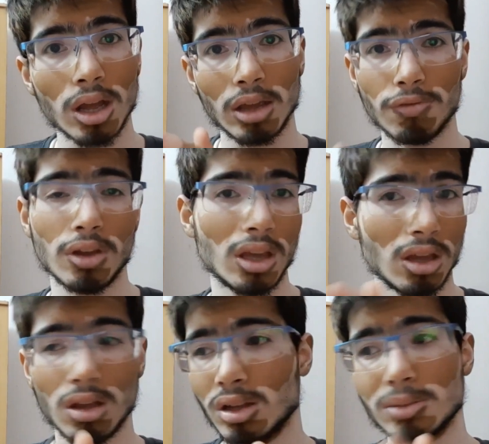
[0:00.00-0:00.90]
if
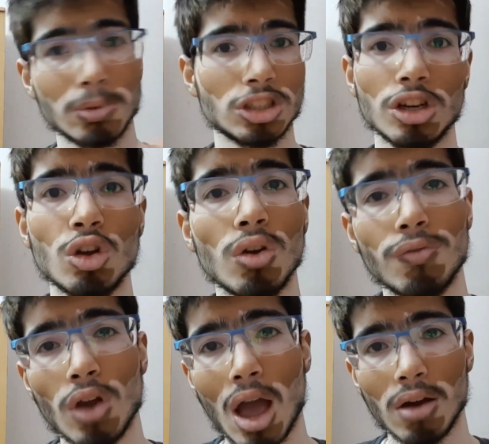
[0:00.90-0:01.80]
especially
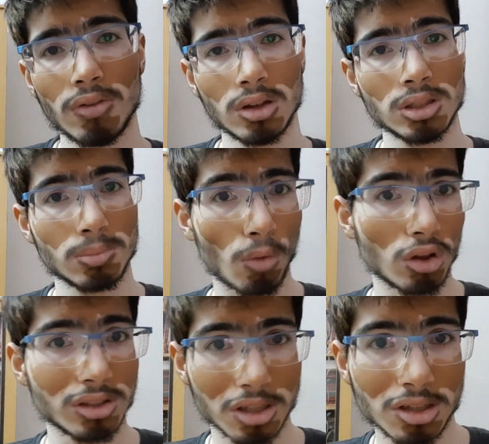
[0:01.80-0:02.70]
if you have a
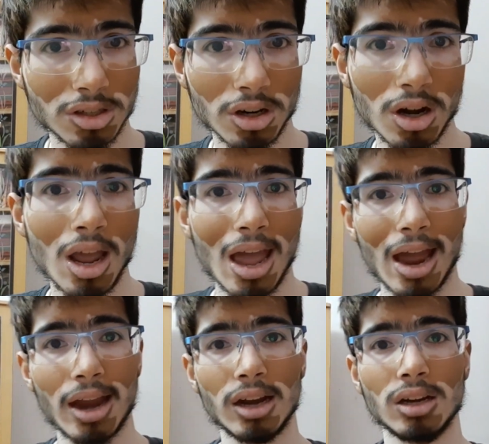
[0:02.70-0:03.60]
small sister
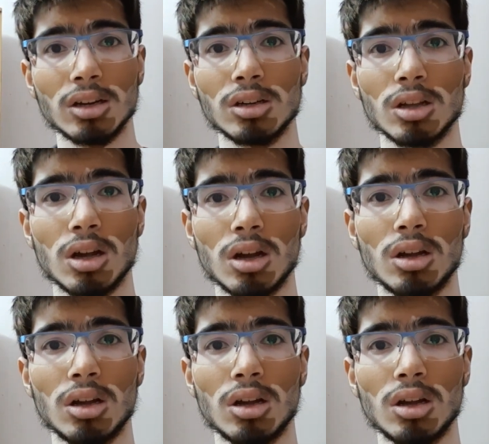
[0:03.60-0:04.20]
and